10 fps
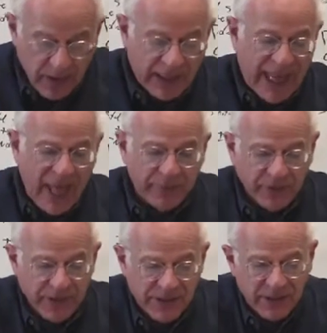the
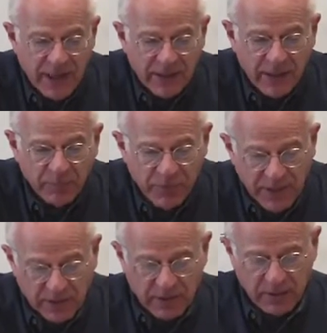capitalists then
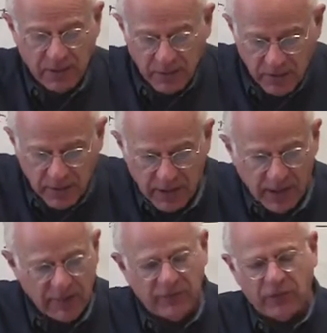compete
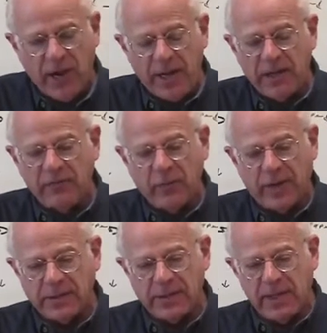in a variety of ways.